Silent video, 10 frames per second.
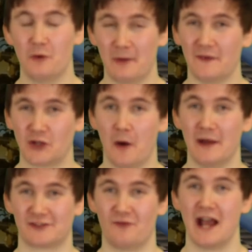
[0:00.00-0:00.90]
will be in the
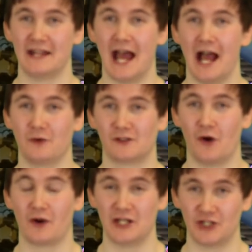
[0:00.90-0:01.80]
comments right now
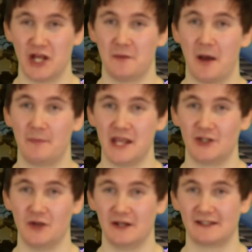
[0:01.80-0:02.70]
talking shit about
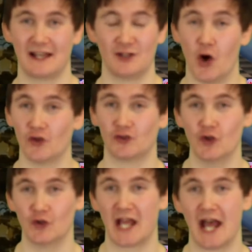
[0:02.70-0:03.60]
Pikachu, and it's like not as
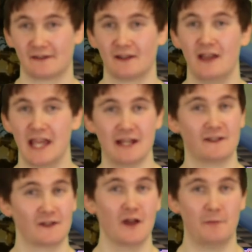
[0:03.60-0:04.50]
good as
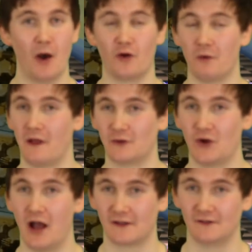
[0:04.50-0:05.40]
insert Pokemon that was
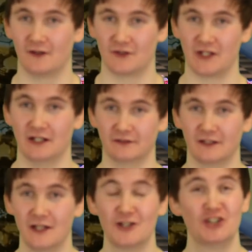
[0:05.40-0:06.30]
cut out of Sword and Shield.
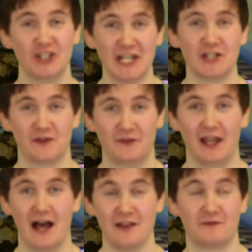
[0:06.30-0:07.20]
Shedinja for
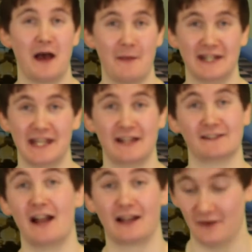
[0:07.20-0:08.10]
life. That made it
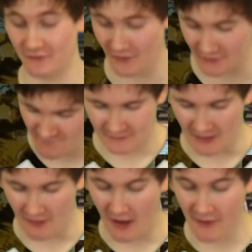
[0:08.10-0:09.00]
in, I don't give a fuck.
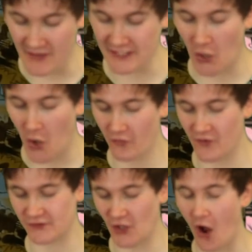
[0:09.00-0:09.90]
So these
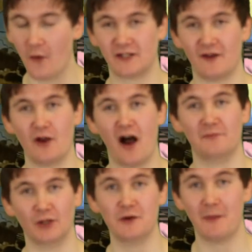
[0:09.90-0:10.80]
authors, not only do they not
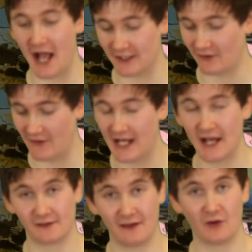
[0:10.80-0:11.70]
have blue marks on their
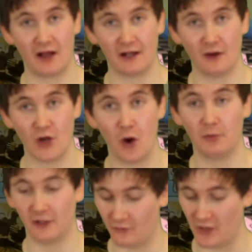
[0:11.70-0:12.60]
name, so they've got
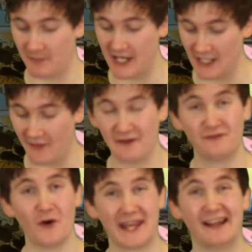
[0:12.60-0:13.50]
notable enough for Wikipedia, they're
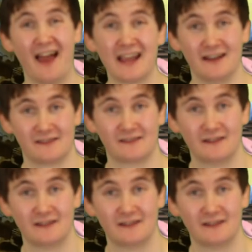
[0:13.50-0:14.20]
fucking liars.